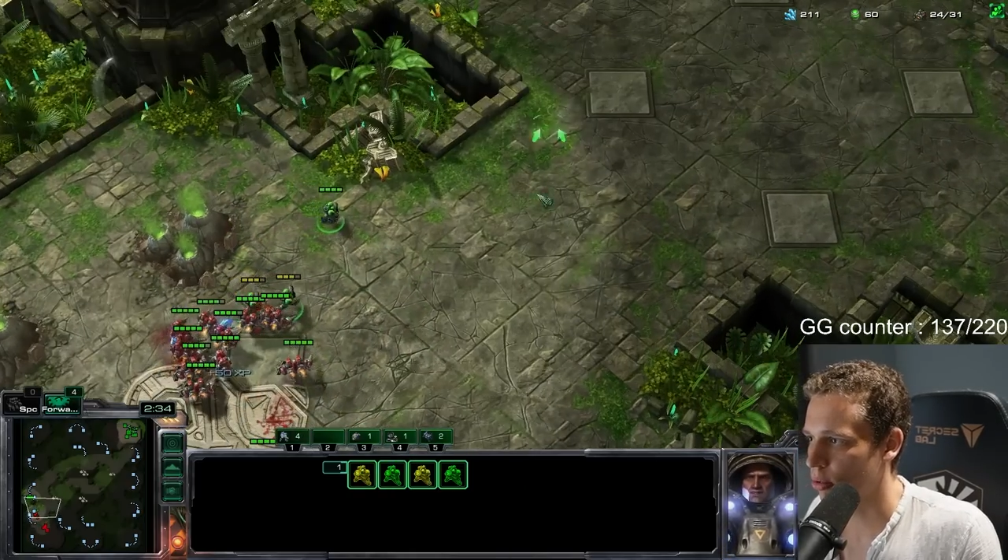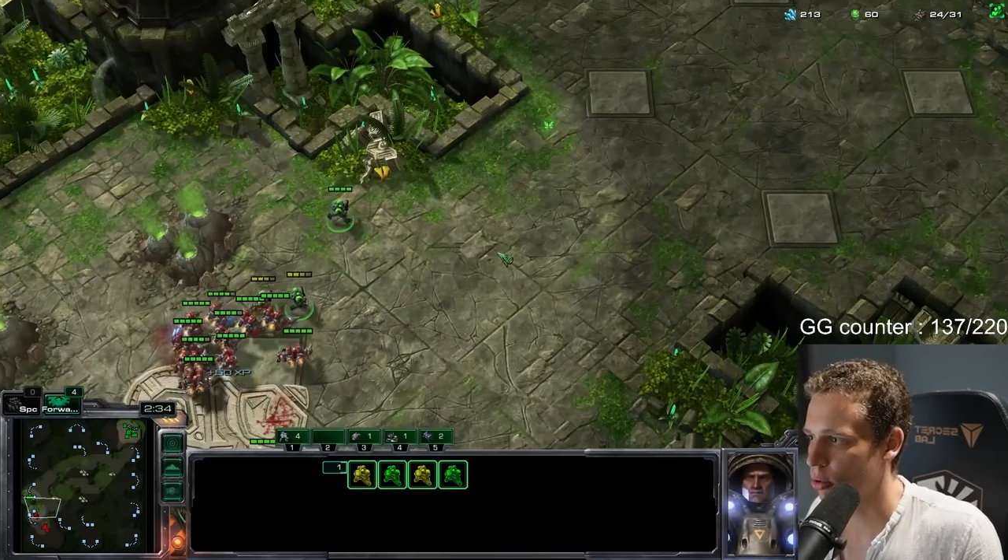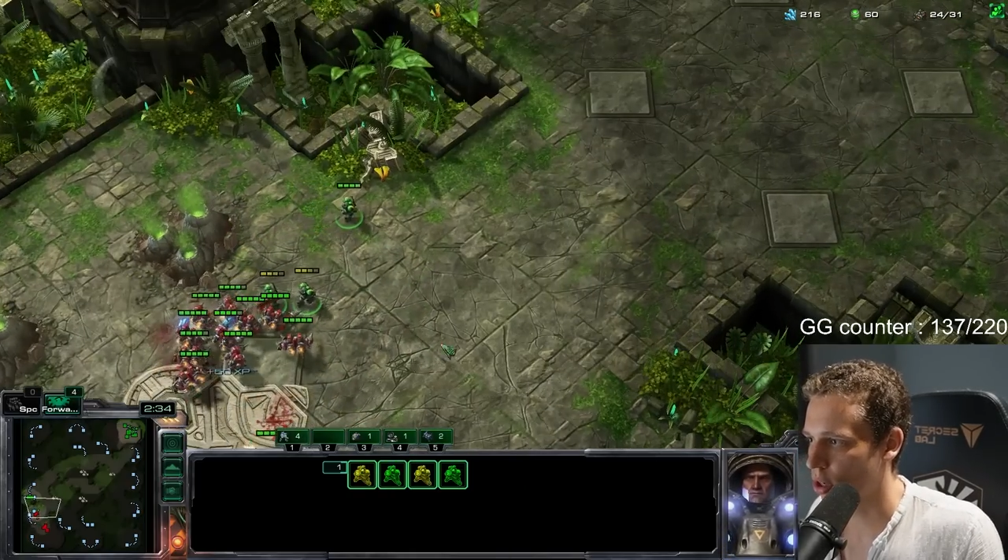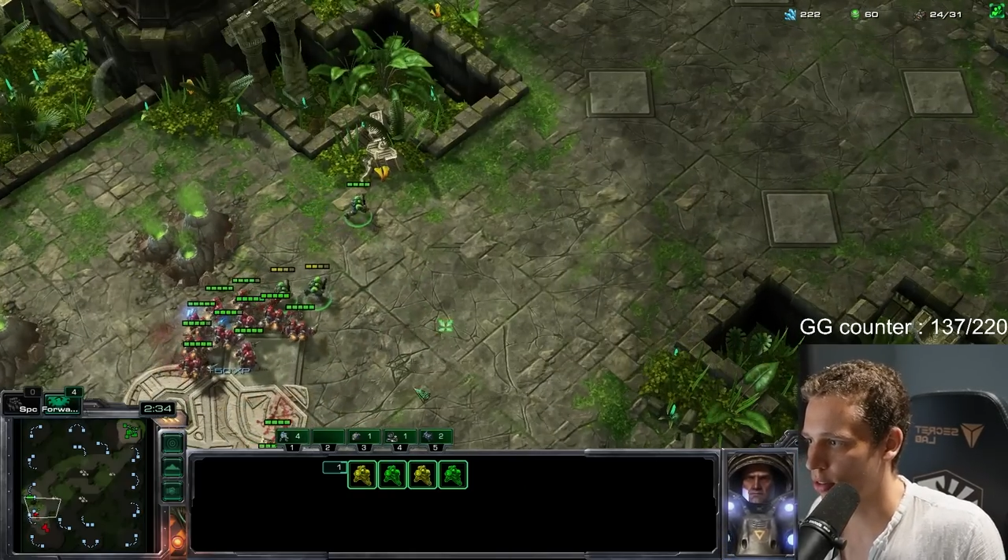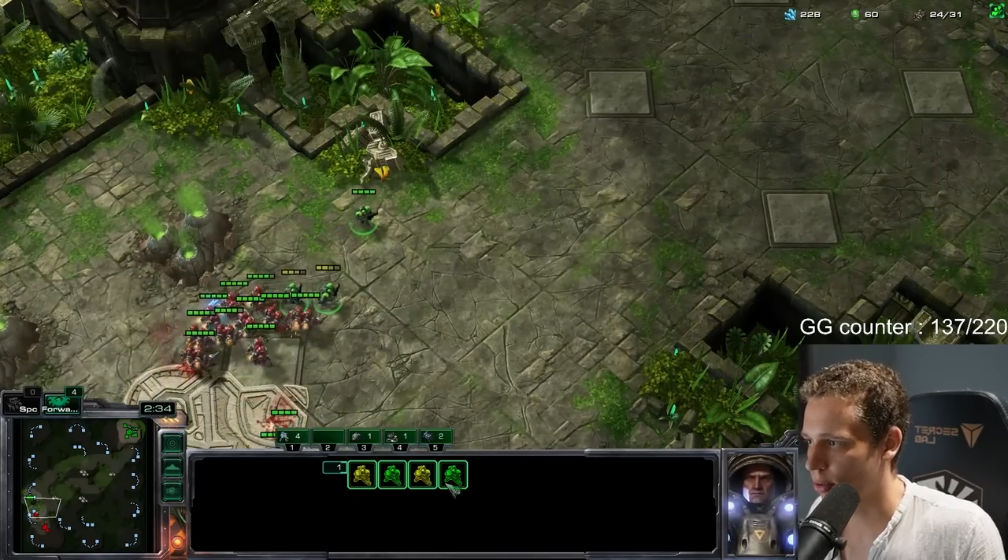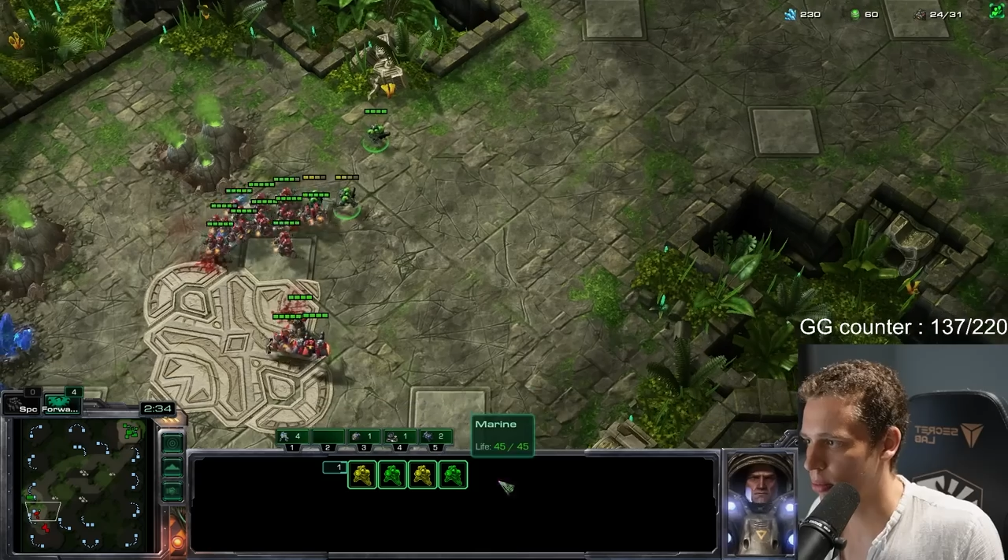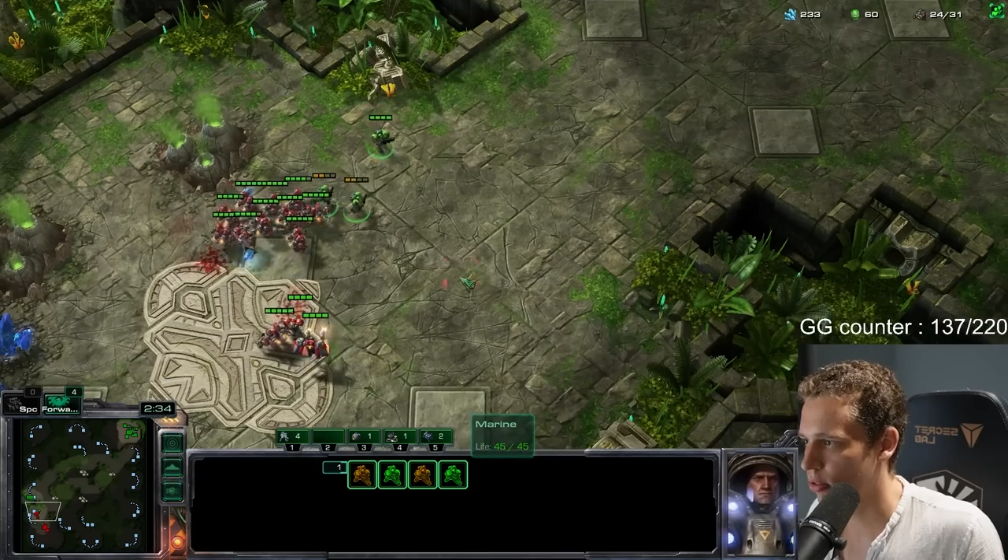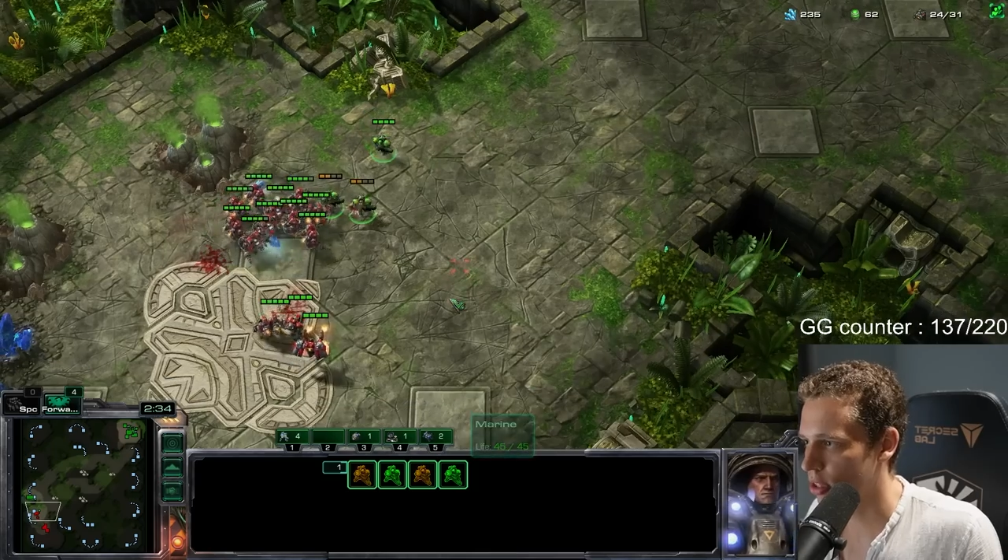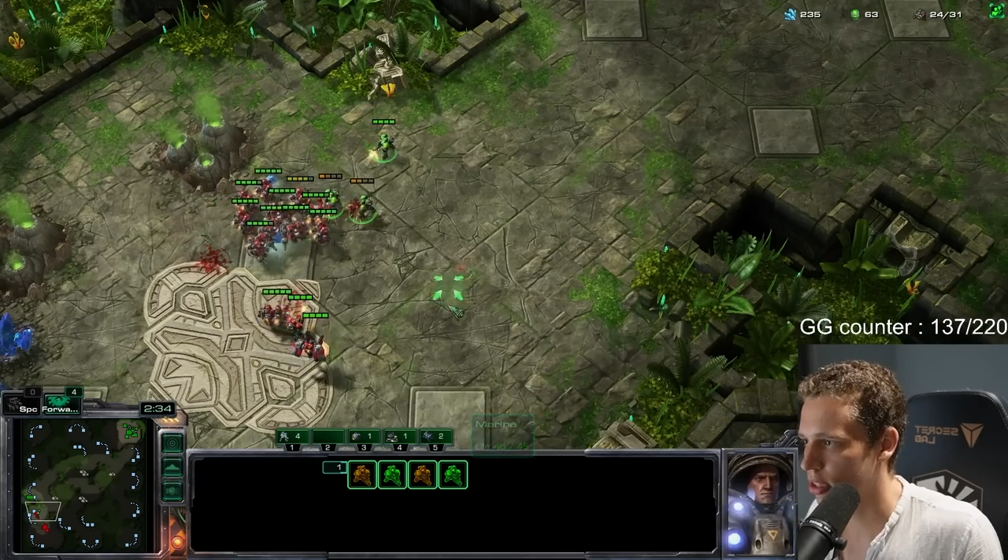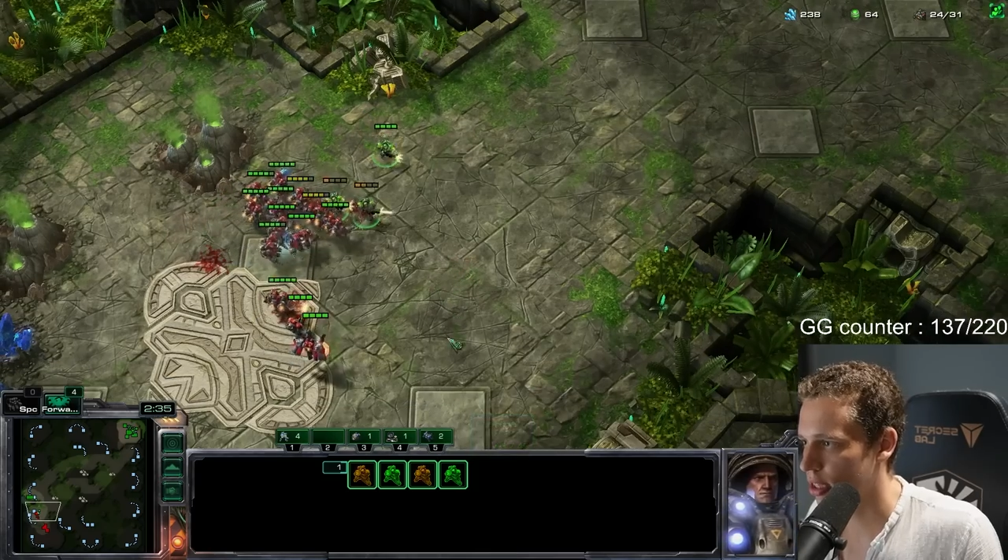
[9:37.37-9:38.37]
lose all of my
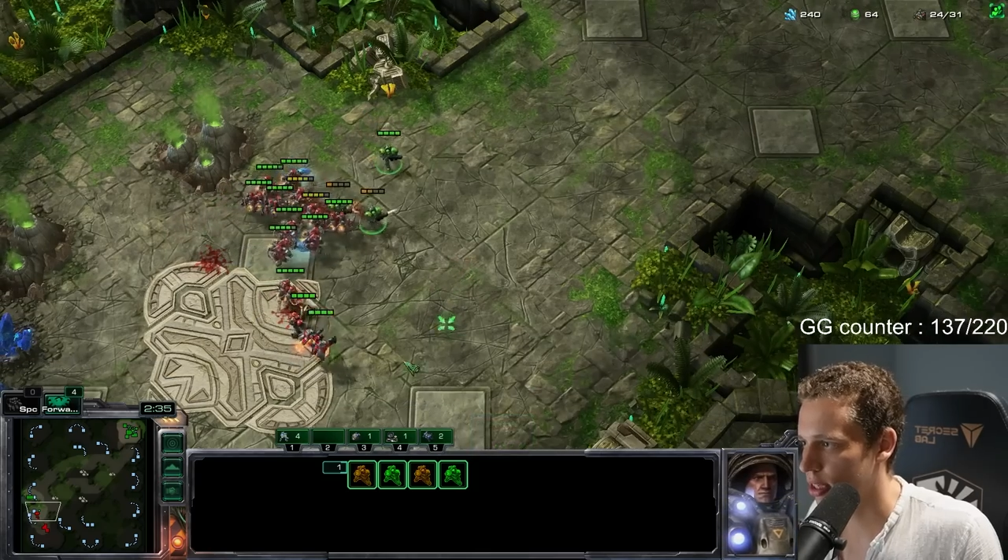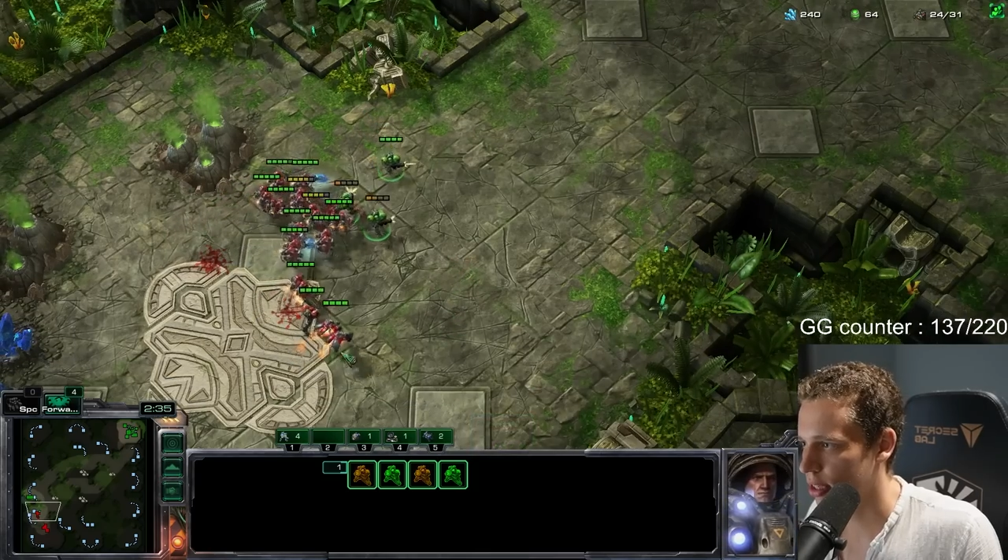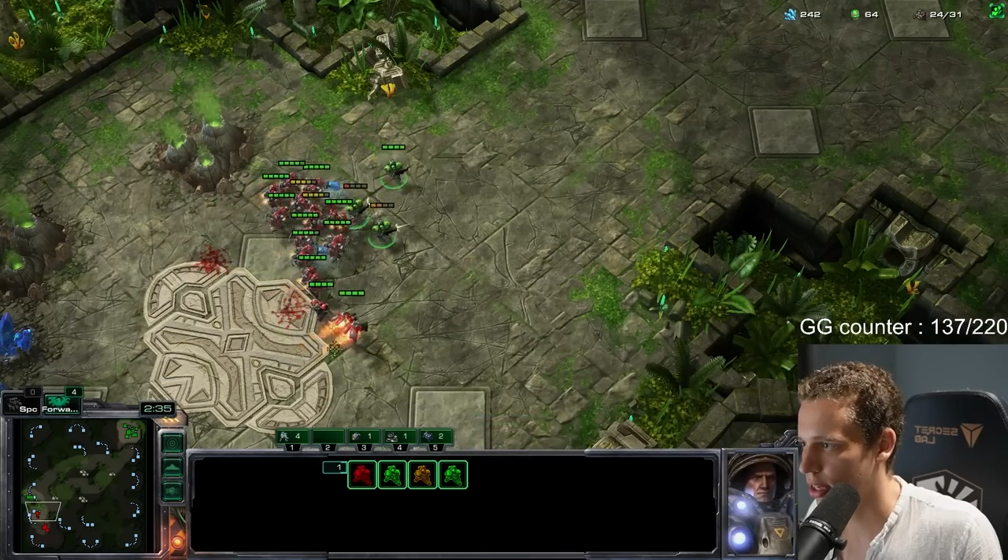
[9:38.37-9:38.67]
marines here?